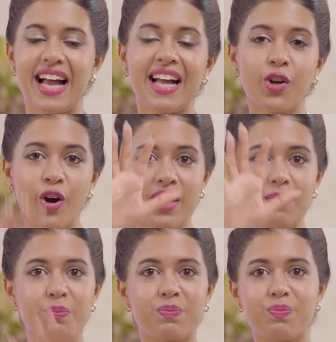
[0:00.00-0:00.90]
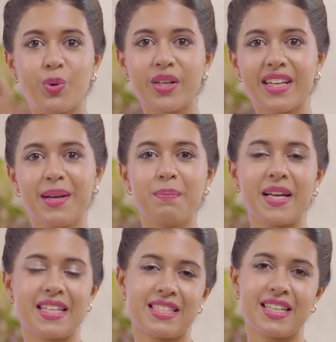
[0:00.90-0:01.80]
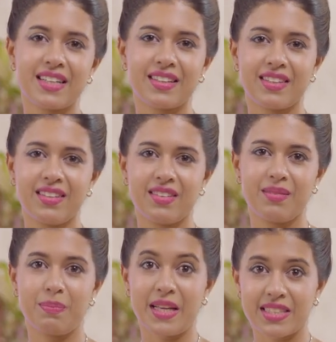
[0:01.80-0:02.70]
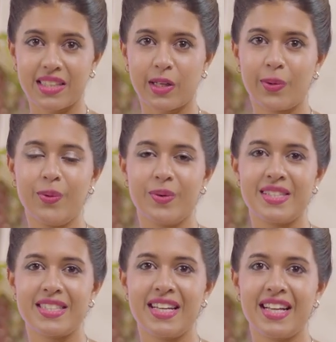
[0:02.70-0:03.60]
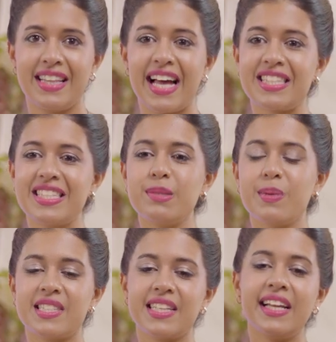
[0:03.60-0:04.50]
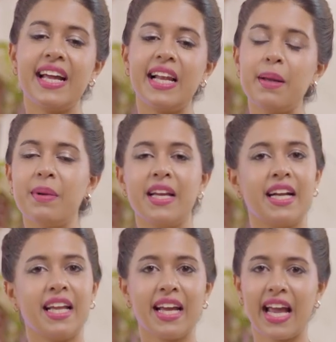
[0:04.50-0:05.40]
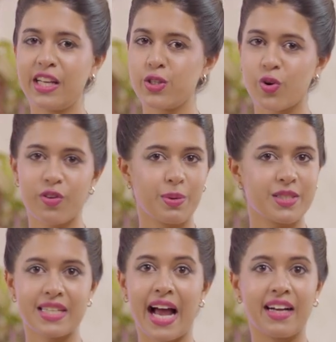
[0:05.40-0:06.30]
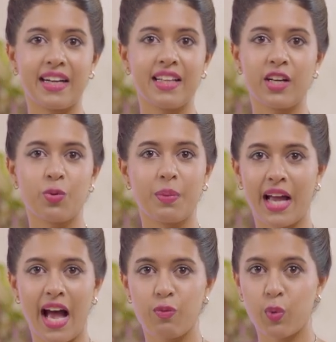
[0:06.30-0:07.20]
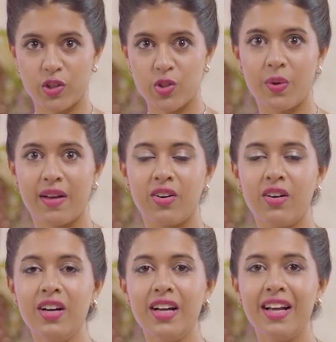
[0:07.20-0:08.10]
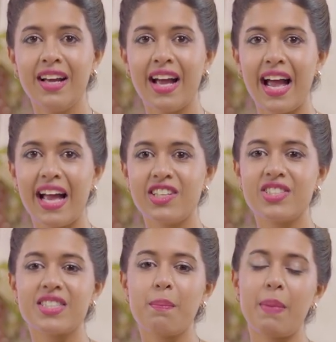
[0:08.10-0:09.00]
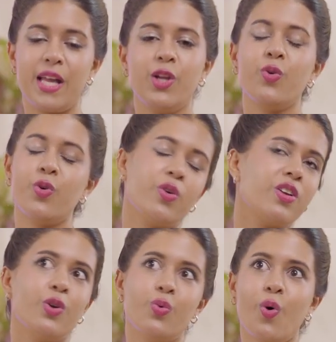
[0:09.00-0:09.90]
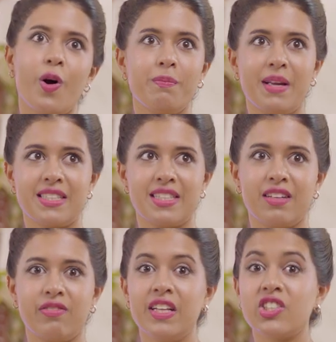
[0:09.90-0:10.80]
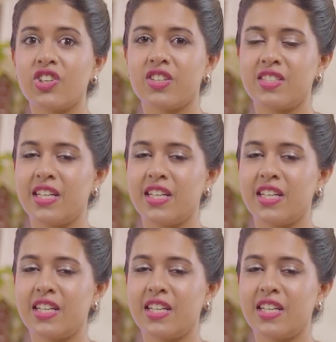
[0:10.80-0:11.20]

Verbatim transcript: And you're put in basic, basic clothes. That's just basically eliminating any sort of personality that you may have whatsoever, and just comparing you on basic features